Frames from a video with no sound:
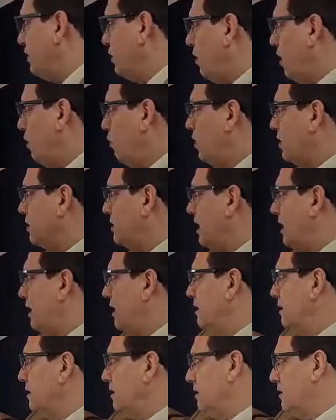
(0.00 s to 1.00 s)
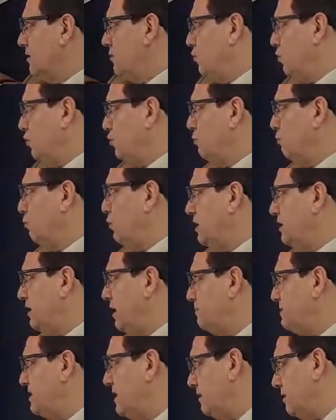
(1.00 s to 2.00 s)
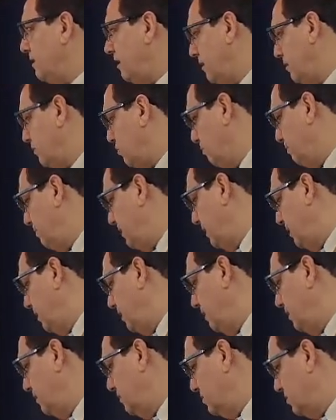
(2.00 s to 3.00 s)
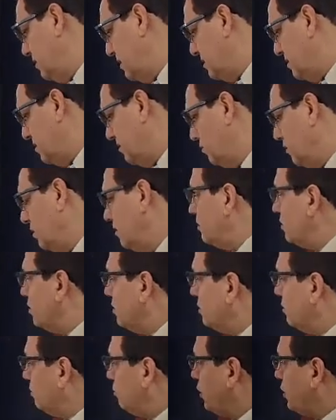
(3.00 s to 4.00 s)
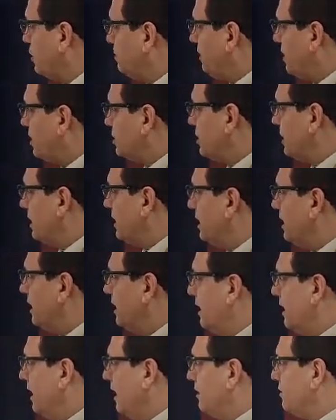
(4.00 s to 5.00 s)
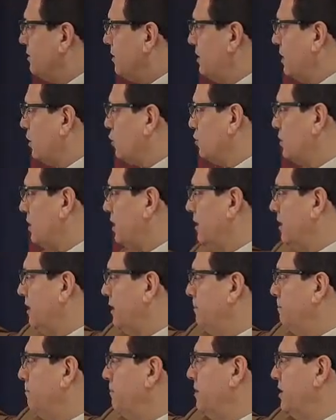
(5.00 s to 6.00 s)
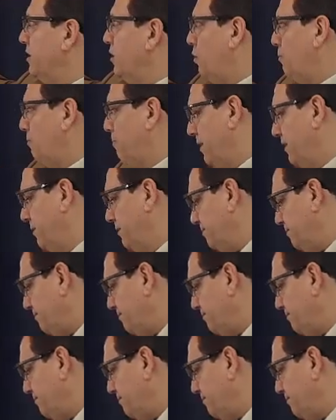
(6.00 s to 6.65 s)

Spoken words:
narrow aorta, don't deploy the ipsilateral completely, just deploy it partially and put the contralateral limb open.